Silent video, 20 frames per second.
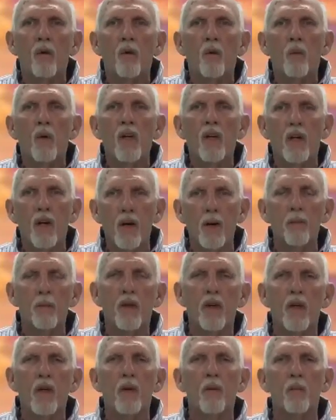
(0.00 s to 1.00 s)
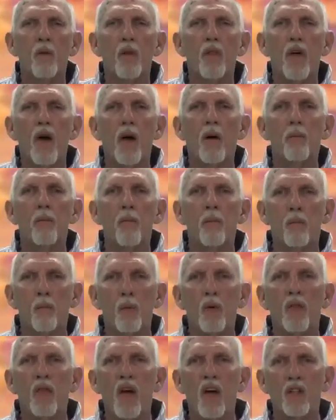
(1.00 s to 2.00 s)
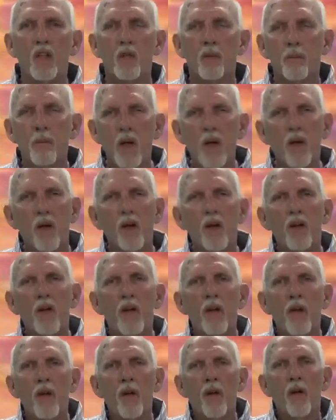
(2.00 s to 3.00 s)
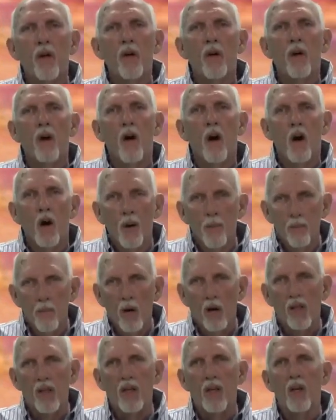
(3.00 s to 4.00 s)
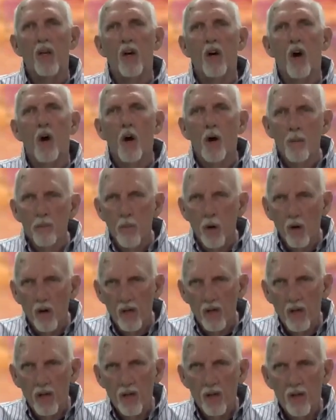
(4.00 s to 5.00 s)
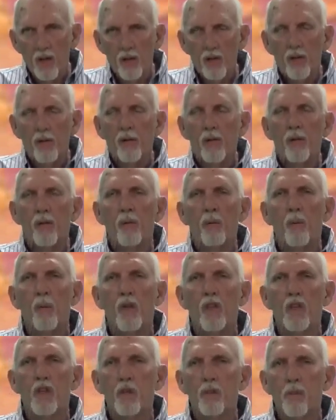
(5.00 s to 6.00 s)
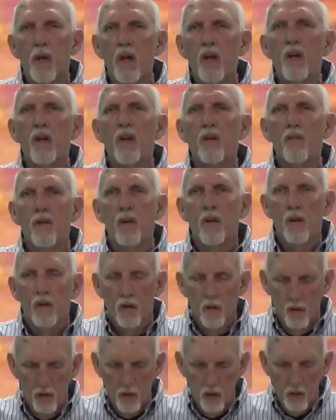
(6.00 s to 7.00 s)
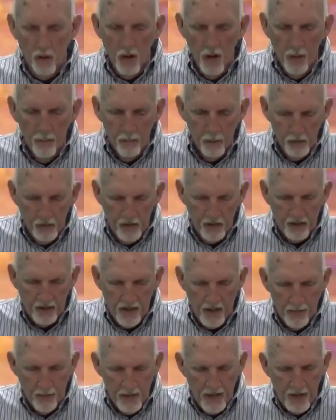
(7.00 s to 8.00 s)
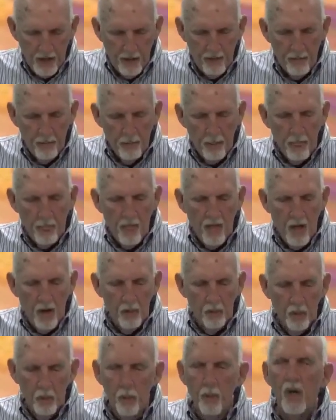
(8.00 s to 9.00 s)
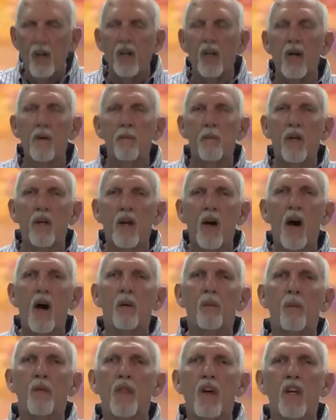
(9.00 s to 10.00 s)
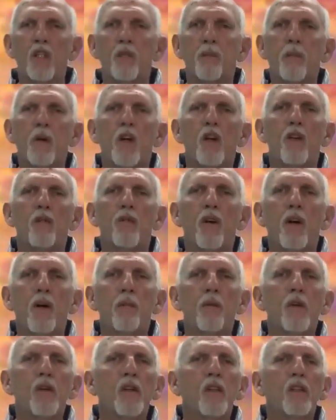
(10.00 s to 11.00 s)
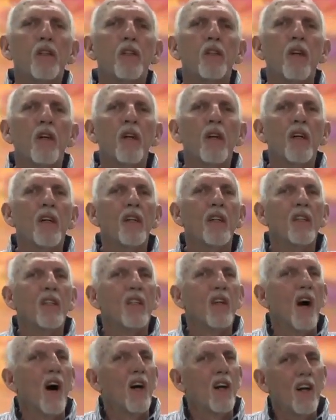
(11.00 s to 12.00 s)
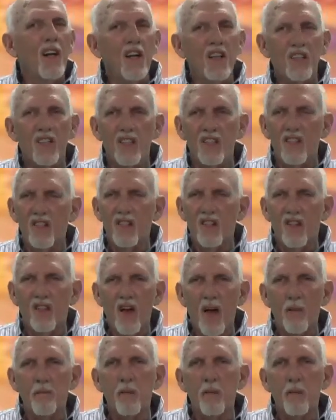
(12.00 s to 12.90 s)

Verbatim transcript: We come to him with that with that spirit, humbly, humbly, with a spirit of humbleness, amen? And when we come to God with that spirit of humbleness, God listens to that